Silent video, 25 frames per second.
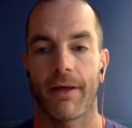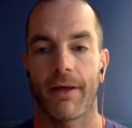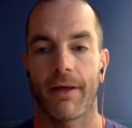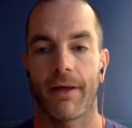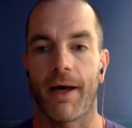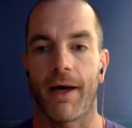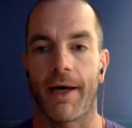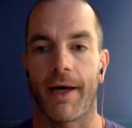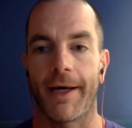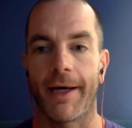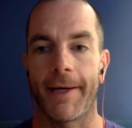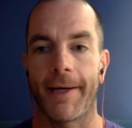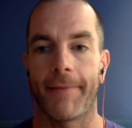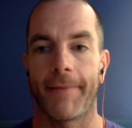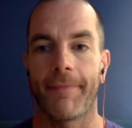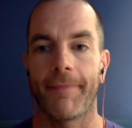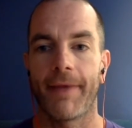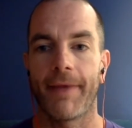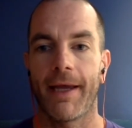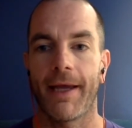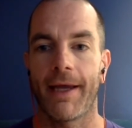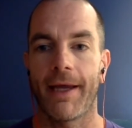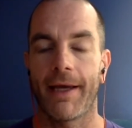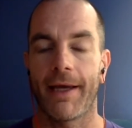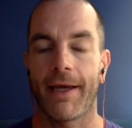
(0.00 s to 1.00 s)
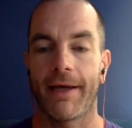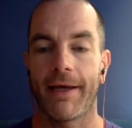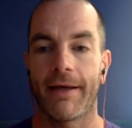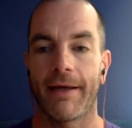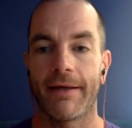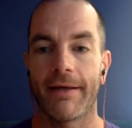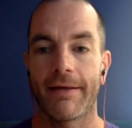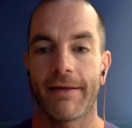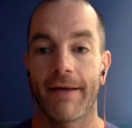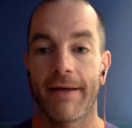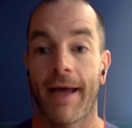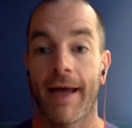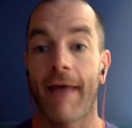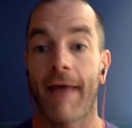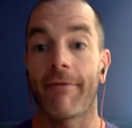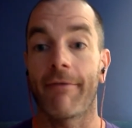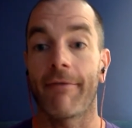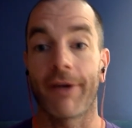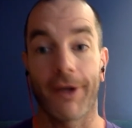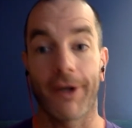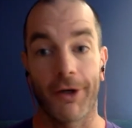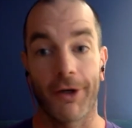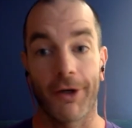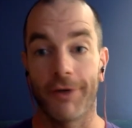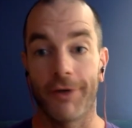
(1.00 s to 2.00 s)
And having
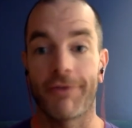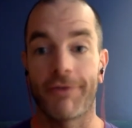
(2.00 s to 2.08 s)
a good